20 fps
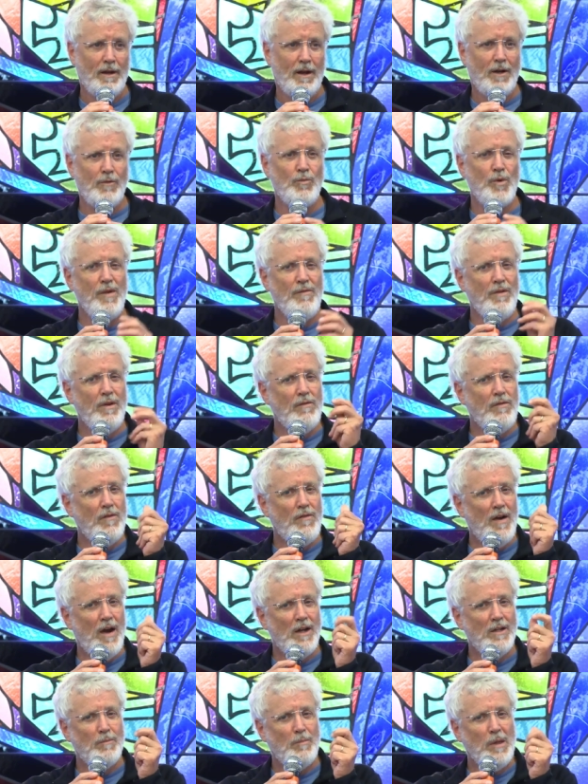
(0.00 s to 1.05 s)
and
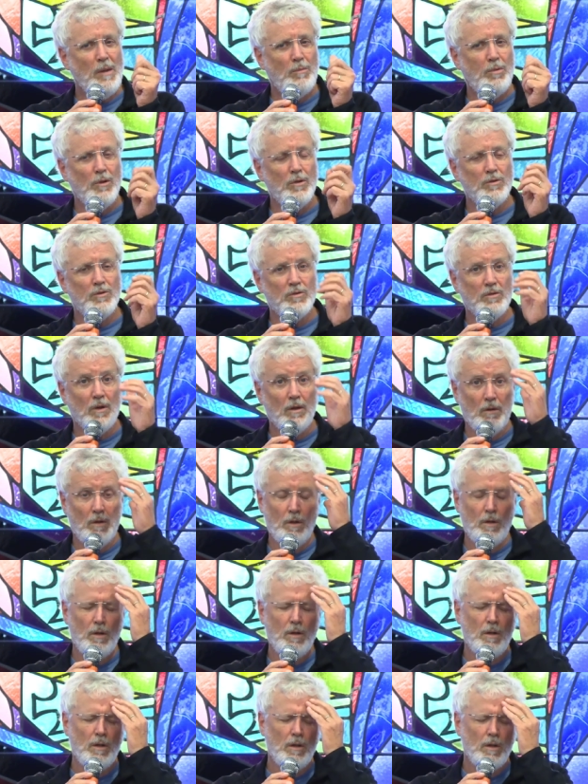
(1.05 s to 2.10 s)
revivify people's
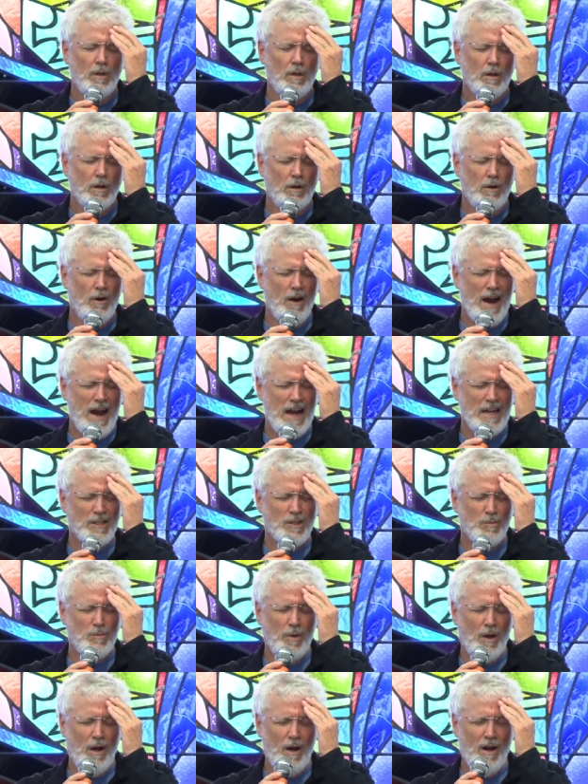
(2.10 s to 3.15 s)

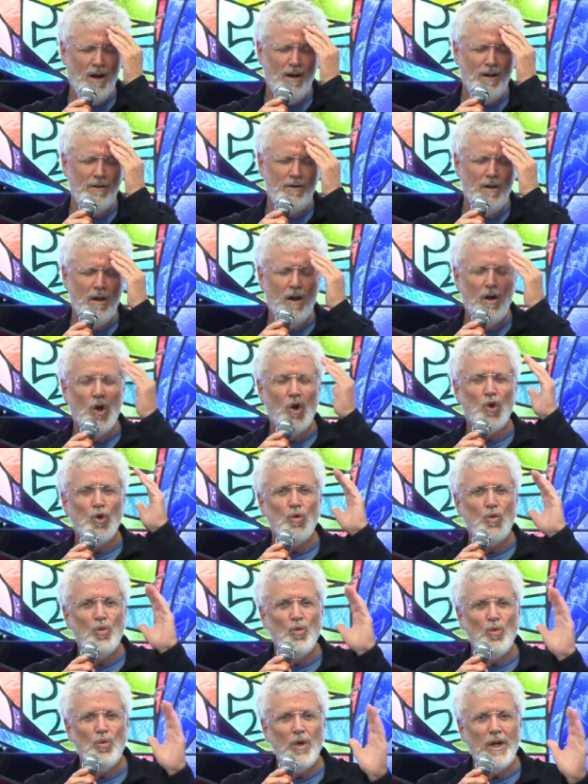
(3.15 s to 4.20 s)
grasp on
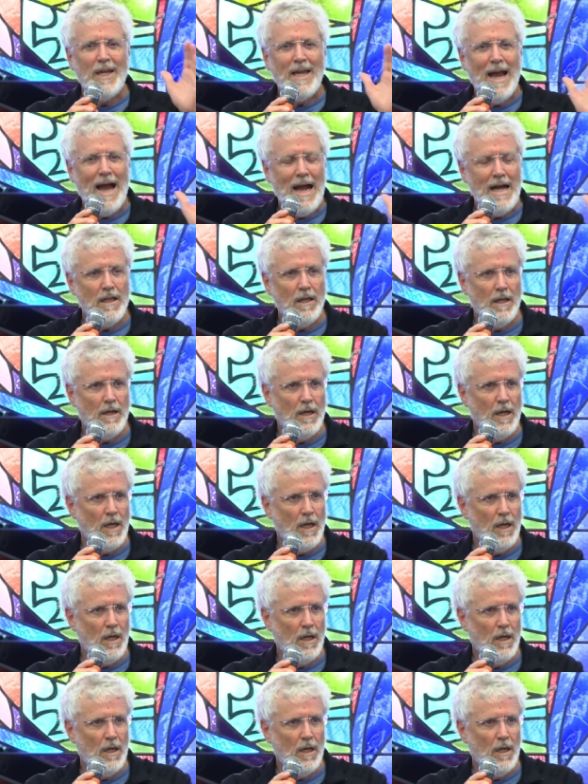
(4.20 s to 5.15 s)
reality.